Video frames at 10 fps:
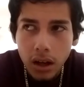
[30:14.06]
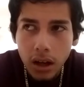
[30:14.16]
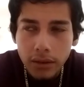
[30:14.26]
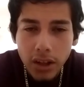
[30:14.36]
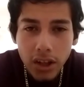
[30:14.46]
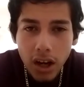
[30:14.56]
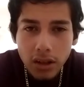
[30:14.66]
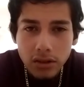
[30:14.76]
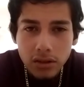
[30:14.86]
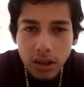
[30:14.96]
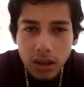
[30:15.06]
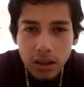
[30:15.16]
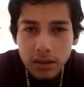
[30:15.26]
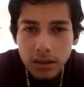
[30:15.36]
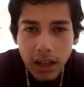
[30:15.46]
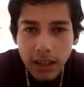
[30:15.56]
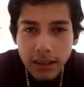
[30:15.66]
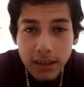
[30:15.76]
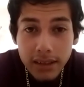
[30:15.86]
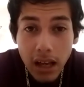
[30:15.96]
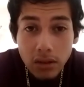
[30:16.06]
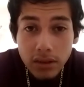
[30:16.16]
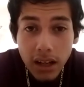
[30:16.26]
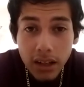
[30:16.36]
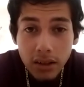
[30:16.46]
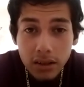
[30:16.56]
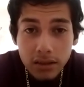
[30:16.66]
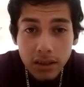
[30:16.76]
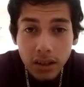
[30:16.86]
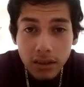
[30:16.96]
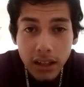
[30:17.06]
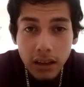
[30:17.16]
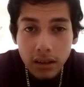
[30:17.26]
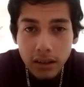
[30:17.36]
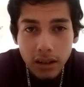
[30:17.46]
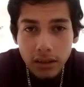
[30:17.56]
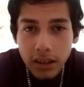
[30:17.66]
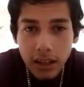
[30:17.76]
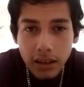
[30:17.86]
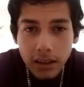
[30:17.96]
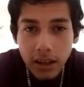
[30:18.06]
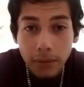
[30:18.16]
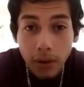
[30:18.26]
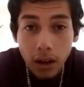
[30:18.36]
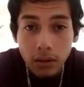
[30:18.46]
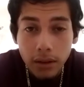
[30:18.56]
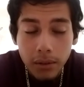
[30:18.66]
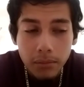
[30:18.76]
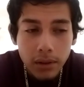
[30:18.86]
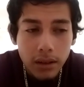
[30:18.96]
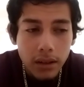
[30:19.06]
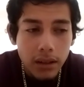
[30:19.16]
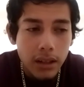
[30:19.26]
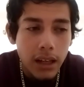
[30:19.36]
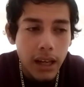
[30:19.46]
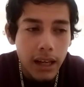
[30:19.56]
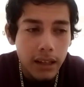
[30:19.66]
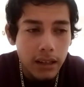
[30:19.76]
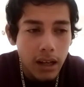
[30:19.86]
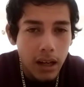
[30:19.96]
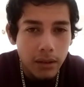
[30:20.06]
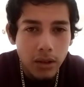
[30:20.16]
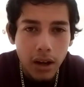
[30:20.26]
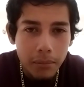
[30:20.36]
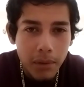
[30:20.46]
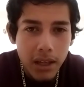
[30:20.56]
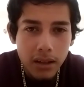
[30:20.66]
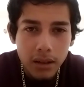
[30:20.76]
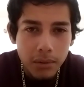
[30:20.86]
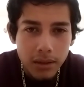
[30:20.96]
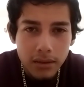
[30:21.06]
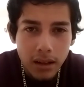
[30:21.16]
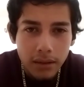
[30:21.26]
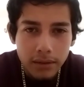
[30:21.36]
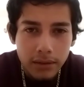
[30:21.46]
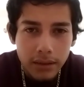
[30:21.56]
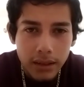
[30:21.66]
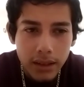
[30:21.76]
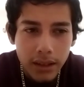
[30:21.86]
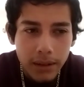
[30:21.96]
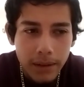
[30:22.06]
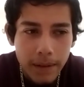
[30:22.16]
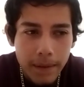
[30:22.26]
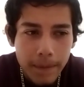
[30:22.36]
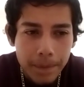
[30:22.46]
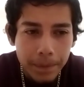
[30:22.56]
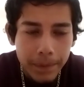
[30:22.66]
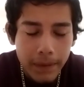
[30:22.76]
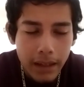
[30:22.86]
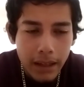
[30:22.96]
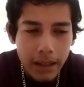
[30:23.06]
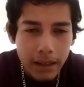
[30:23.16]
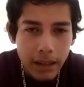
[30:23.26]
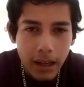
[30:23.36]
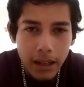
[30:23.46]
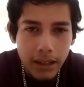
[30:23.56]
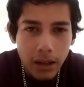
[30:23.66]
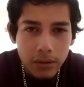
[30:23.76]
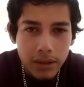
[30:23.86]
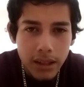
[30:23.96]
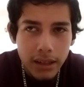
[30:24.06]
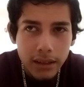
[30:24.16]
the youngsters, like the Southsiders, they follow him, and I meet him and stuff, and that was it.